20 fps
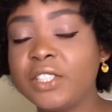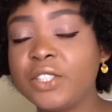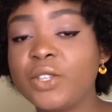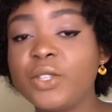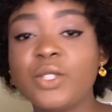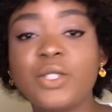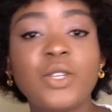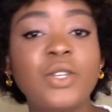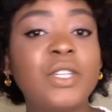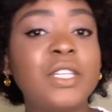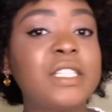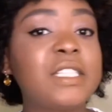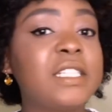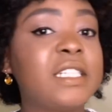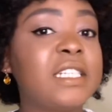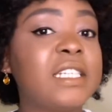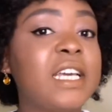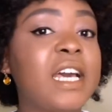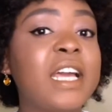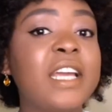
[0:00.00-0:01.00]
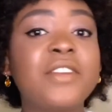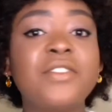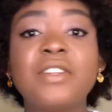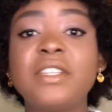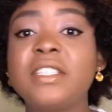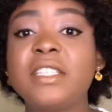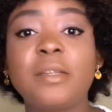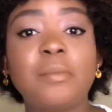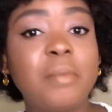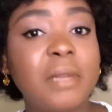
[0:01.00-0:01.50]
Because honestly, I
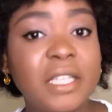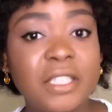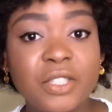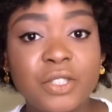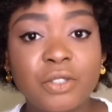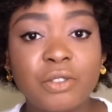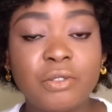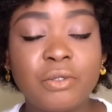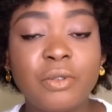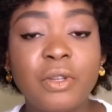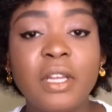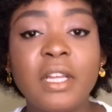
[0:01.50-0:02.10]
reached a plateau.